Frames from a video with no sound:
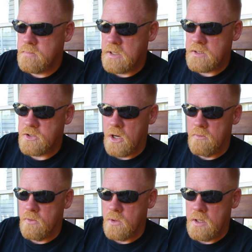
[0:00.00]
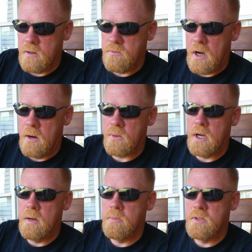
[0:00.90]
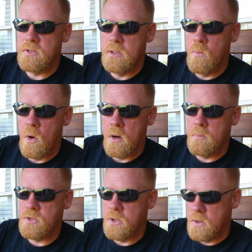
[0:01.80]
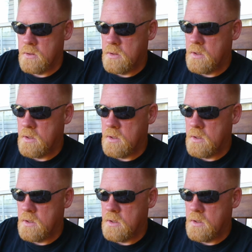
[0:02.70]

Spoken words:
It's shuffled in a file cabinet somewhere, I'm sure.